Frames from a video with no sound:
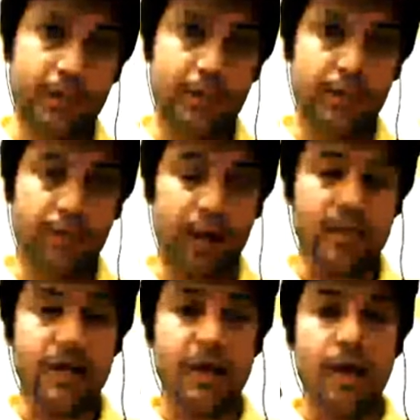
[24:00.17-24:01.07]
right?
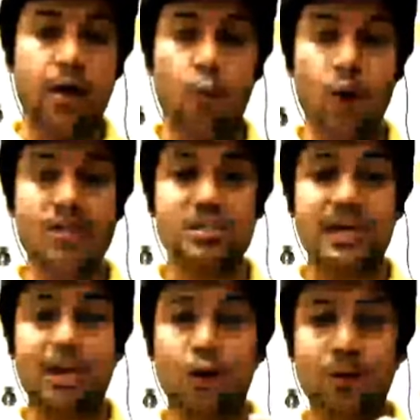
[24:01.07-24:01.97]
Which in
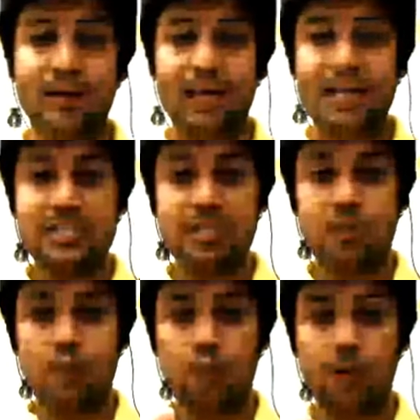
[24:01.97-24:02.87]
our case
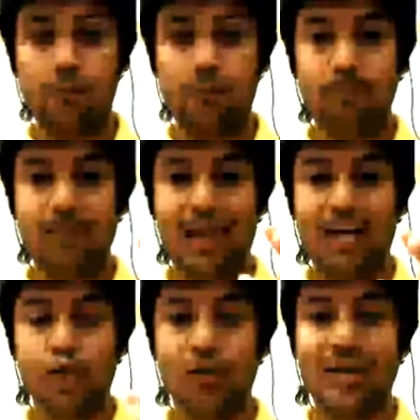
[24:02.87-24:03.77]
would be
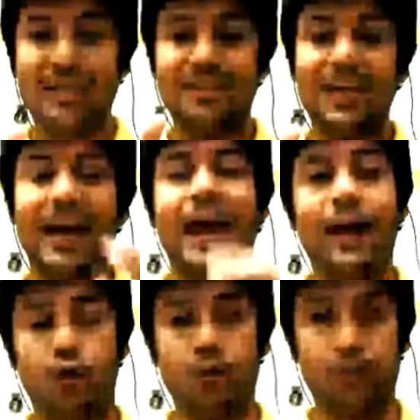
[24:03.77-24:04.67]
actually like the head of
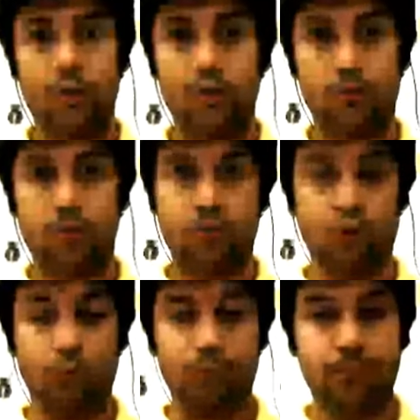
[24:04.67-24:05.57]
the queue.
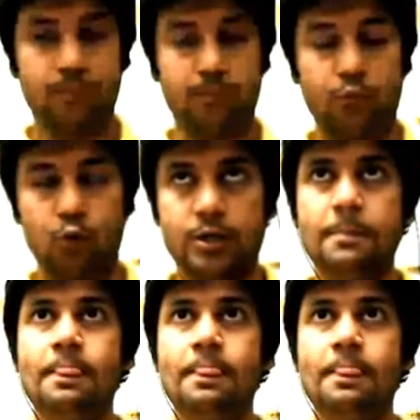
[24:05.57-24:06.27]
Okay,